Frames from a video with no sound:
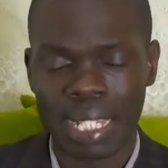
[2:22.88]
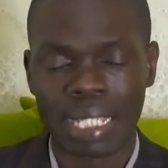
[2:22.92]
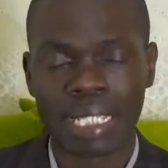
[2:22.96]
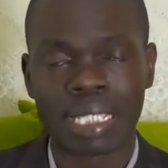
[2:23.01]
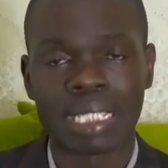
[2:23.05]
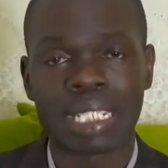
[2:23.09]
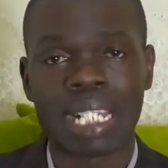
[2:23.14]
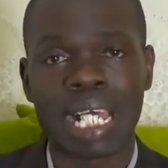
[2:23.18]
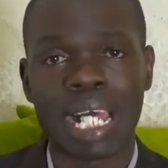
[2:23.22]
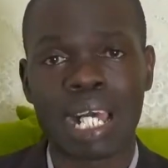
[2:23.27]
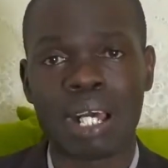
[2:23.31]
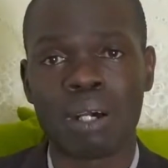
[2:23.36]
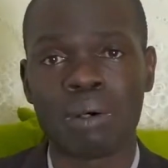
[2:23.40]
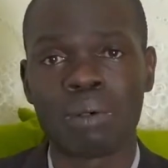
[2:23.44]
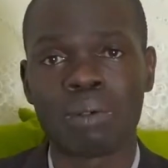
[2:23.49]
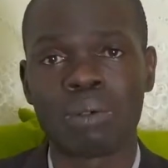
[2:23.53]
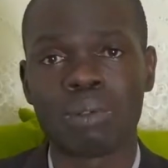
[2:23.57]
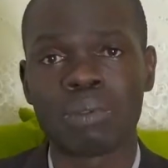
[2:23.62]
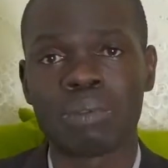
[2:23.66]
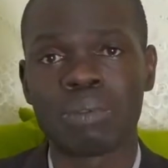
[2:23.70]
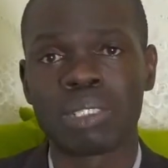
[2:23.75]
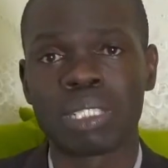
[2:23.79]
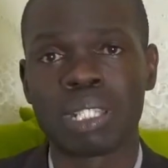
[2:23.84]
And
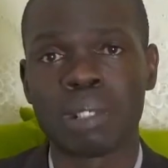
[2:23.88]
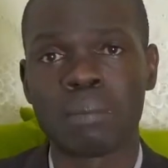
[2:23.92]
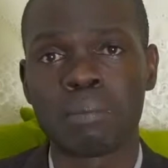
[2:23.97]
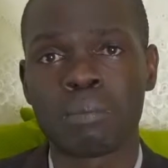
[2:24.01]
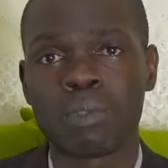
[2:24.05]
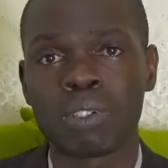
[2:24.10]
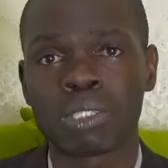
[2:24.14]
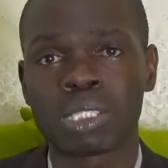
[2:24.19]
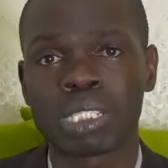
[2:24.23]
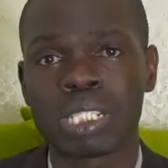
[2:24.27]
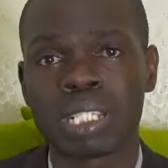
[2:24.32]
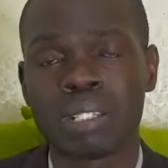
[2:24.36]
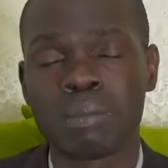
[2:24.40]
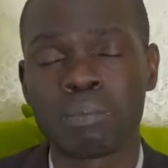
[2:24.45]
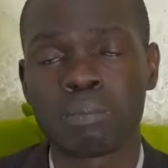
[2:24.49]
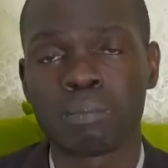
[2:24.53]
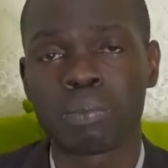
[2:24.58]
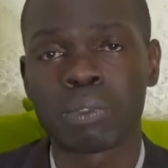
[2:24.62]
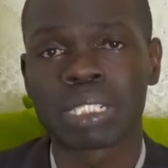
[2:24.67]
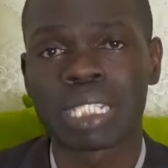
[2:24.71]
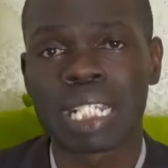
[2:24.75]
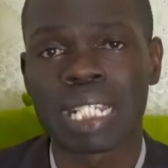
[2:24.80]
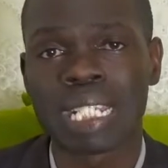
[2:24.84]
now, the most
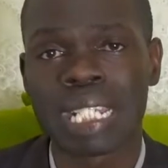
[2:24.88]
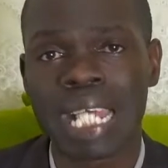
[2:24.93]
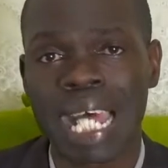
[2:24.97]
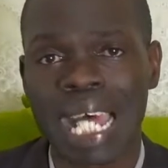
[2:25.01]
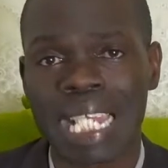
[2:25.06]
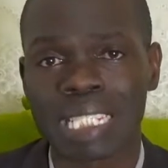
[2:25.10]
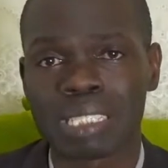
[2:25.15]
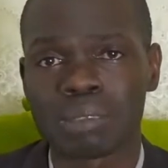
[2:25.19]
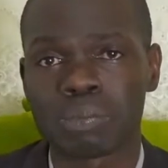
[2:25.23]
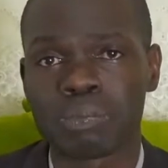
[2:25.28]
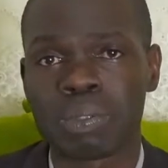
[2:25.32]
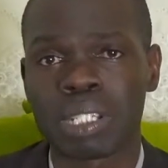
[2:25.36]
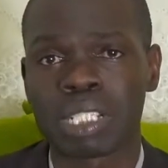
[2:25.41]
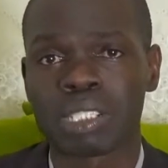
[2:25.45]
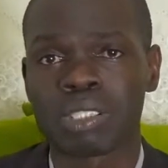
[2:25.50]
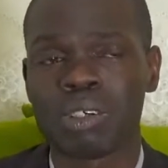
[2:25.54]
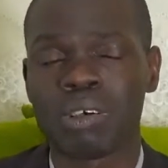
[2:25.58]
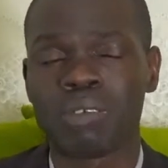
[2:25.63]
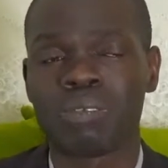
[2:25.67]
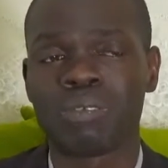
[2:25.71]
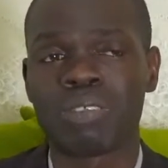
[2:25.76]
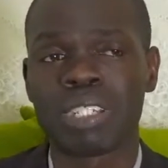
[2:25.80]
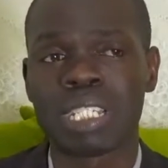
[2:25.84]
important
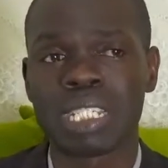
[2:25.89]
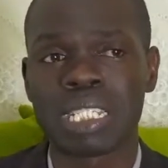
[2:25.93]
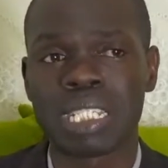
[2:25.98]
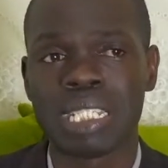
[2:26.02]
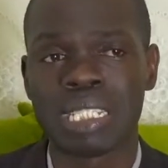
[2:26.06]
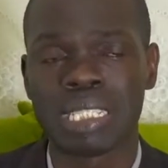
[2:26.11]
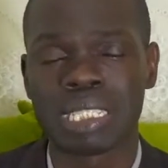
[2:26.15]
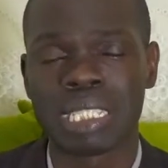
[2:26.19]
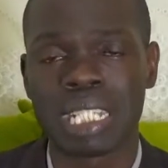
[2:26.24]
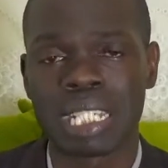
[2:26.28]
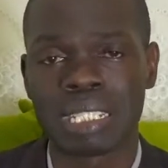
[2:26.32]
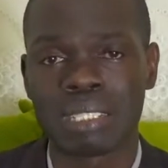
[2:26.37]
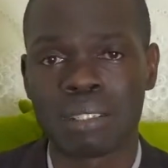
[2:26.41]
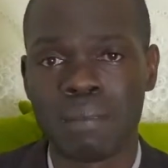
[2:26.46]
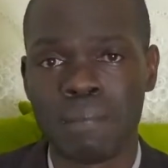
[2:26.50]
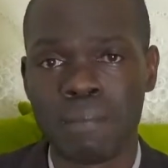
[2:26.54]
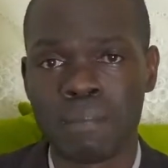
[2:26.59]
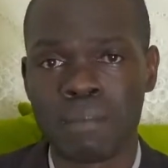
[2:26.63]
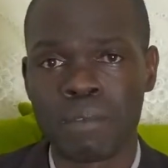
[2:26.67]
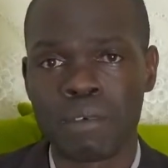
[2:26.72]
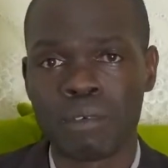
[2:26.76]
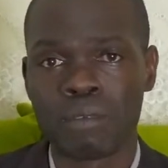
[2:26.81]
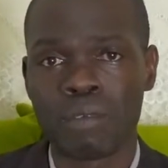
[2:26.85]
aspect of it is that
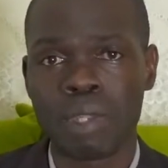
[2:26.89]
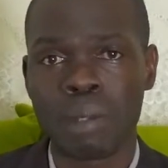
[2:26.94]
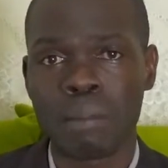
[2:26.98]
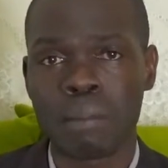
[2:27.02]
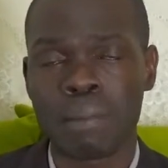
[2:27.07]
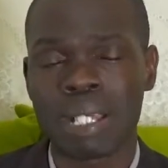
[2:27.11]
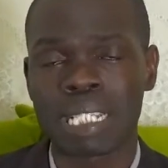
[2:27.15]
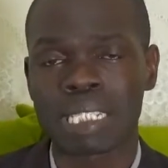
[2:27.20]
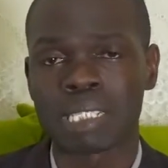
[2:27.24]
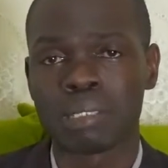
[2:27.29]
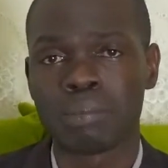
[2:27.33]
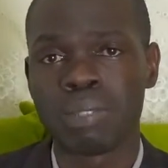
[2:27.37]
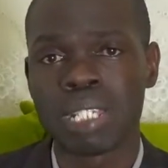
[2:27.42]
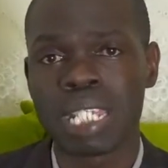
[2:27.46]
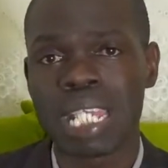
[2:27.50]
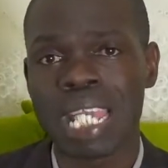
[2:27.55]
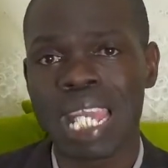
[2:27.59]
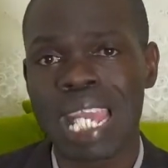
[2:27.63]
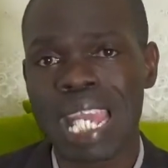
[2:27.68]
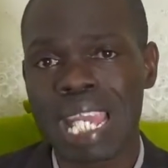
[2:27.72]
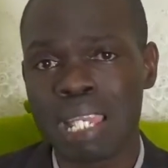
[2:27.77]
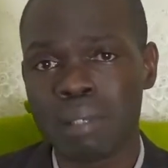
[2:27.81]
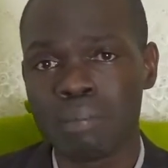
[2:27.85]
we must
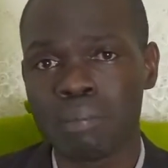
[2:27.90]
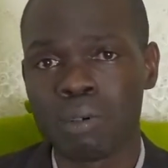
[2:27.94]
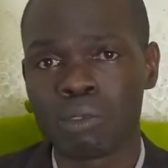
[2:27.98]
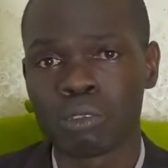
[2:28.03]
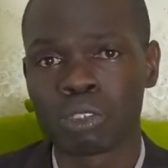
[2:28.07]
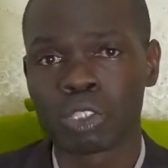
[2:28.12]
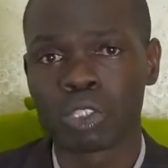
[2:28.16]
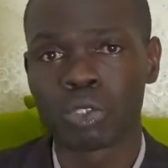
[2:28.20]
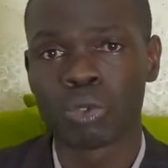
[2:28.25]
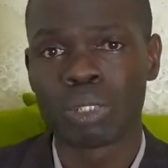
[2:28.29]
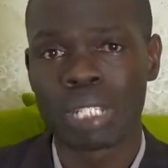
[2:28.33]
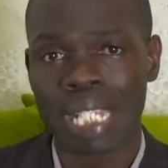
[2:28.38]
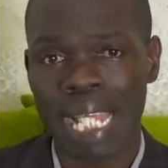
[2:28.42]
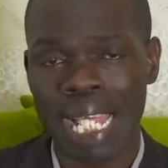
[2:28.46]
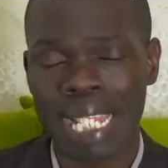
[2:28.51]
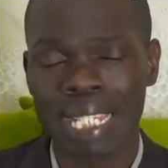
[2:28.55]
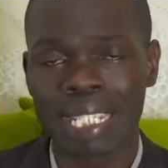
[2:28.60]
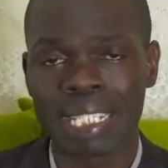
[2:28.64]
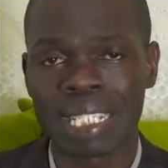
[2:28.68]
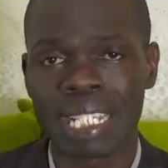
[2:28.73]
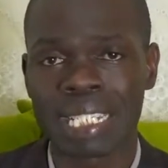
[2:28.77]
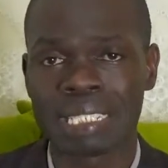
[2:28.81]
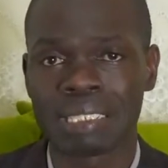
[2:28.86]
be able to
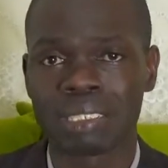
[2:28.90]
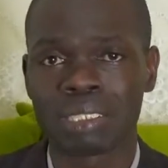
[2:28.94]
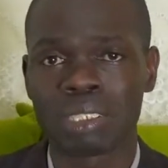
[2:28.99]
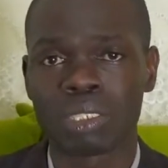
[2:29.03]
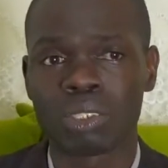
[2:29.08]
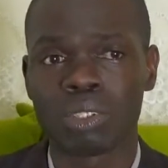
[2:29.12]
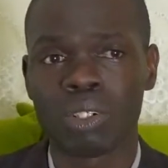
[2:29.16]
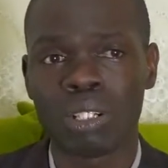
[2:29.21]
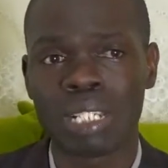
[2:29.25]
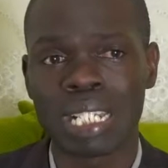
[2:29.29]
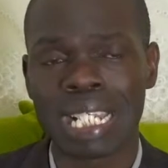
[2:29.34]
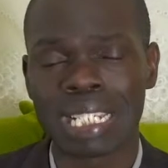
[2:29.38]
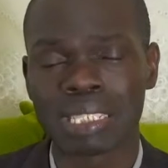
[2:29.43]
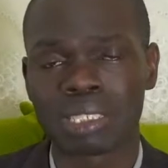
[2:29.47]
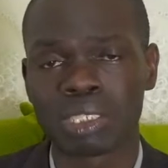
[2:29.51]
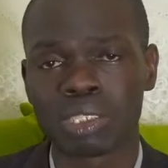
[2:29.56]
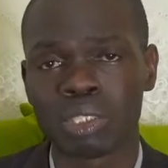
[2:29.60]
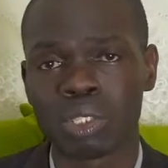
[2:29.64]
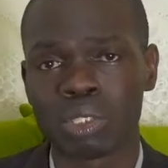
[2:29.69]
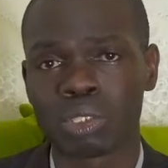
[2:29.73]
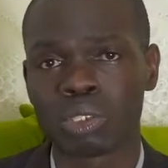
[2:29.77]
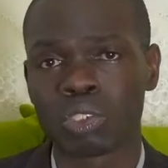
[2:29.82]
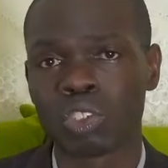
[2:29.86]
learn that God
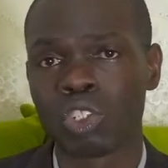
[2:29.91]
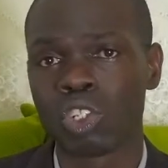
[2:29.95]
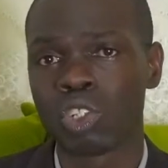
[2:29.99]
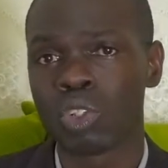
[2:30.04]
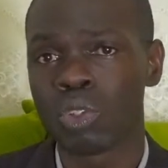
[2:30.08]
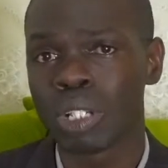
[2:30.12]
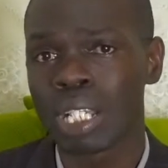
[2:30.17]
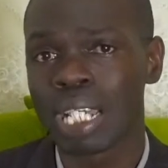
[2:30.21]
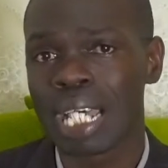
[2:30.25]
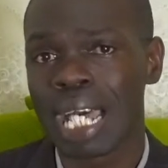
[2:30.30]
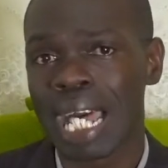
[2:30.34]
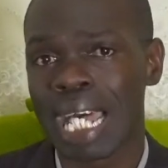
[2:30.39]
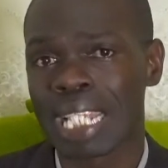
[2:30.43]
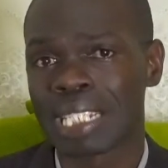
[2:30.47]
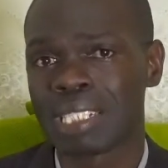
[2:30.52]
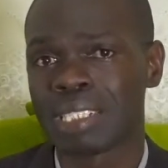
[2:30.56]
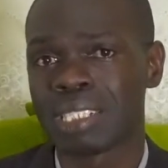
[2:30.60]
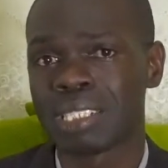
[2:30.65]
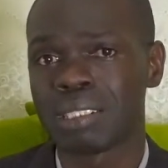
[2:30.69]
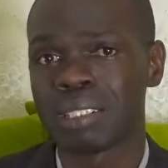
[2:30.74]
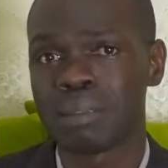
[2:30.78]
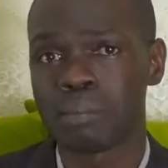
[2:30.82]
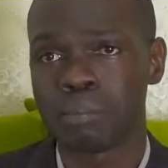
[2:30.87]
does not look
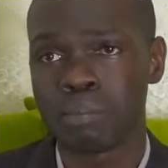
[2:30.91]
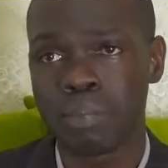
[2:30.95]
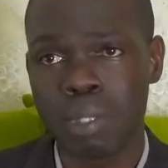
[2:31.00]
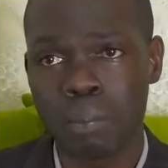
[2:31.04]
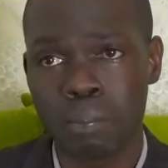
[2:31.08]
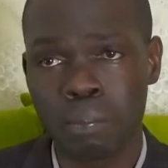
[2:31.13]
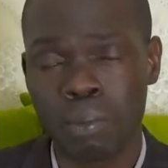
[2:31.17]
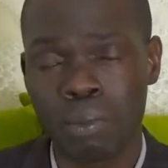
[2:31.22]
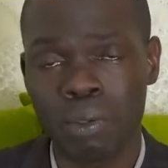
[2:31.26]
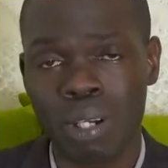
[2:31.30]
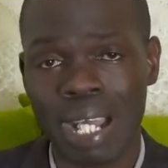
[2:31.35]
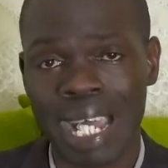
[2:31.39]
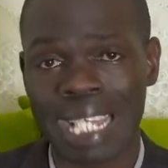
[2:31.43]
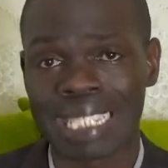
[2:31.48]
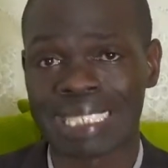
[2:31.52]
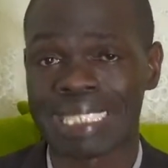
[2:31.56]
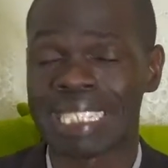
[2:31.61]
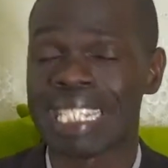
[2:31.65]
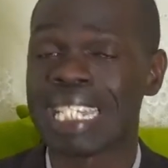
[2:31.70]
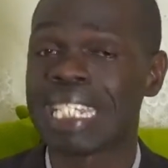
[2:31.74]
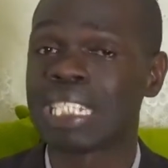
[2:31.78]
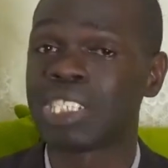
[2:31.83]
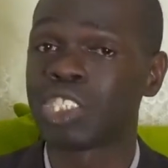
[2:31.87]
at people
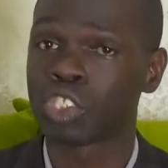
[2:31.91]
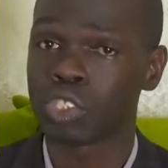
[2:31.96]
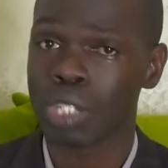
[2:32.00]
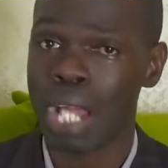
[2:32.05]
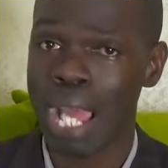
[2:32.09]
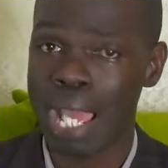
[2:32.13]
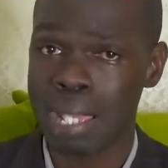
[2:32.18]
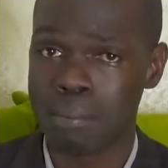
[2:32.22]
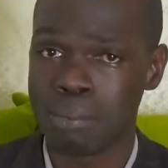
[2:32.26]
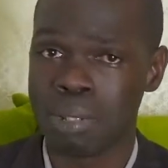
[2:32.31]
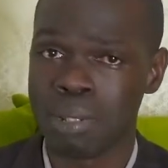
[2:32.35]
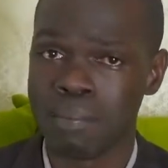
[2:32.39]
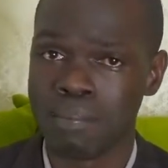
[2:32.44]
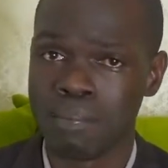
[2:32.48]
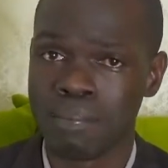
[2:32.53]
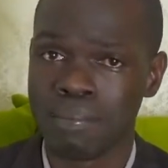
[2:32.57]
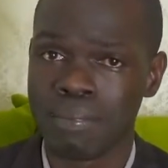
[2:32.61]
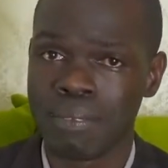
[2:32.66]
as a tribe,